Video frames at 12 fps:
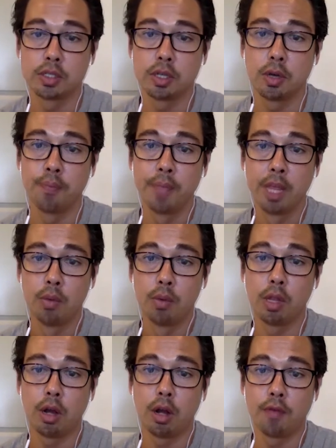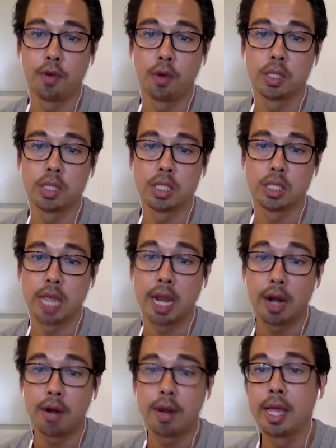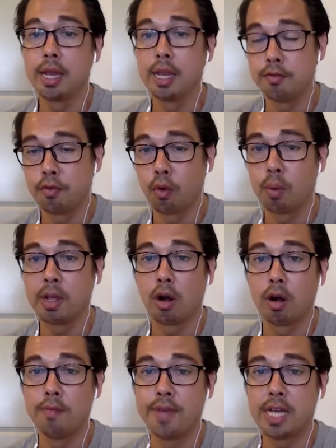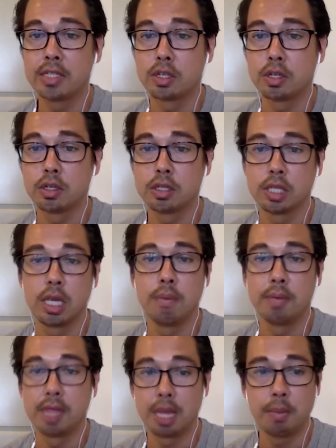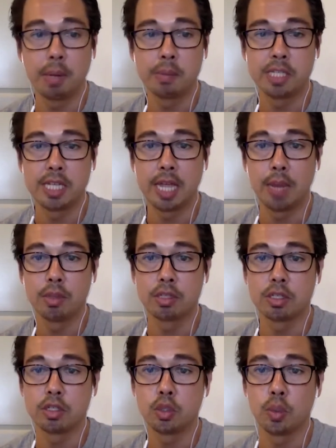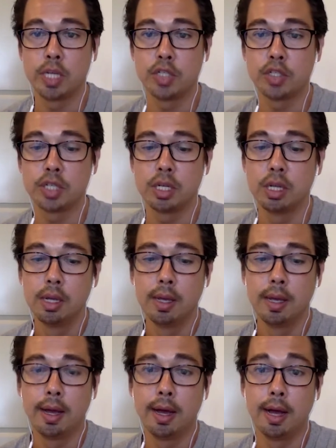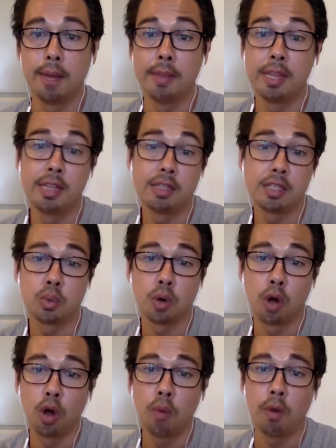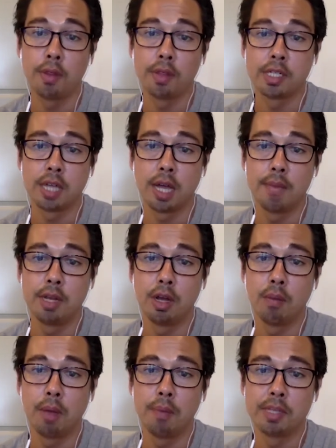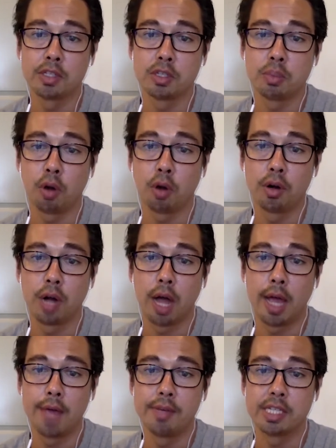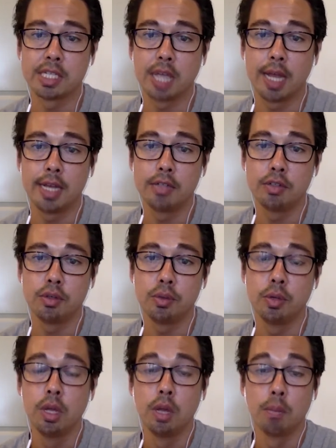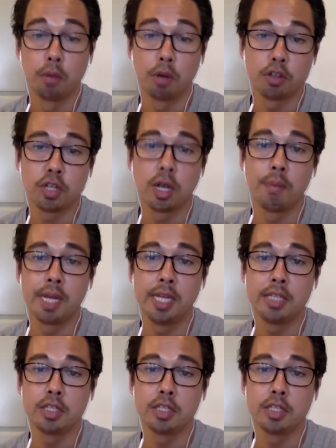So really our focus is there, and informing our investors and keeping them up to date with the situation. And then since we're home all the time, you know, my business partner and I have decided to merge companies.